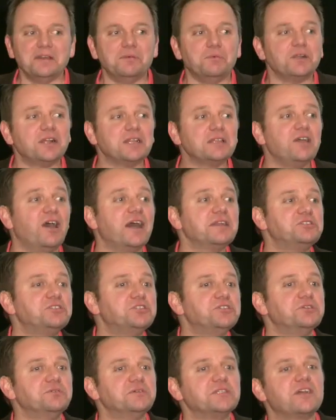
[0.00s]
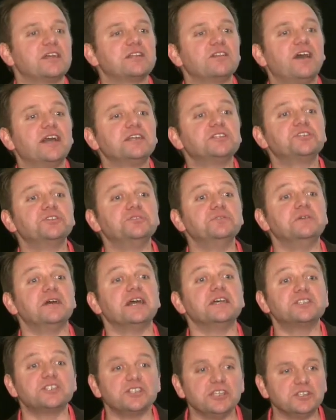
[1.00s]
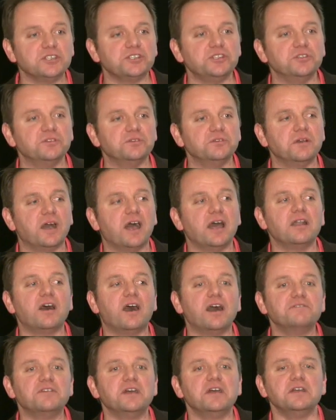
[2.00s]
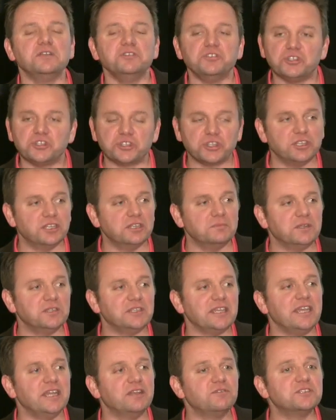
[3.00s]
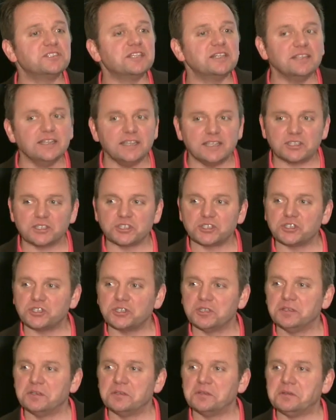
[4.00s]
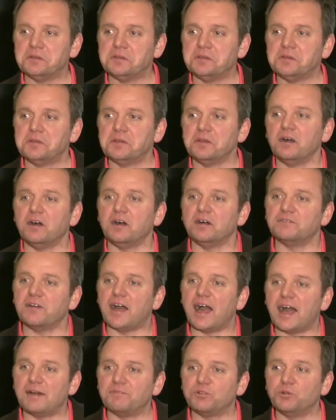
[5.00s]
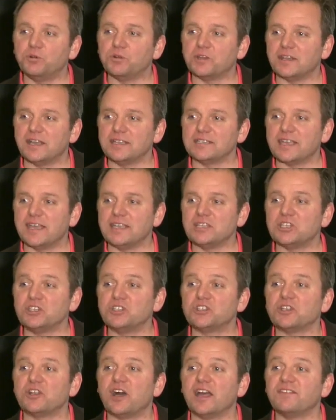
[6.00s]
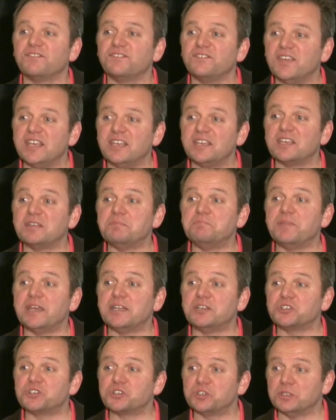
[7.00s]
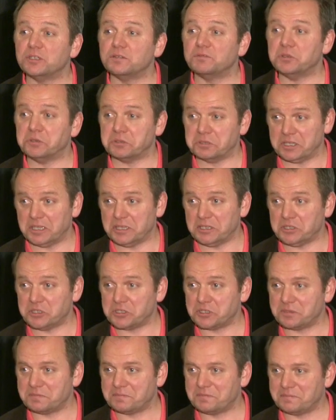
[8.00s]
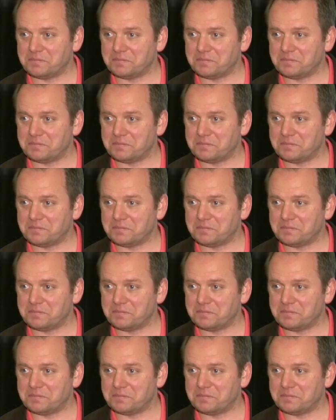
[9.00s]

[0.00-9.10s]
What I'd like to do is I'd like to assist you, and I've determined here is a list of other organisations that I think can better serve your needs.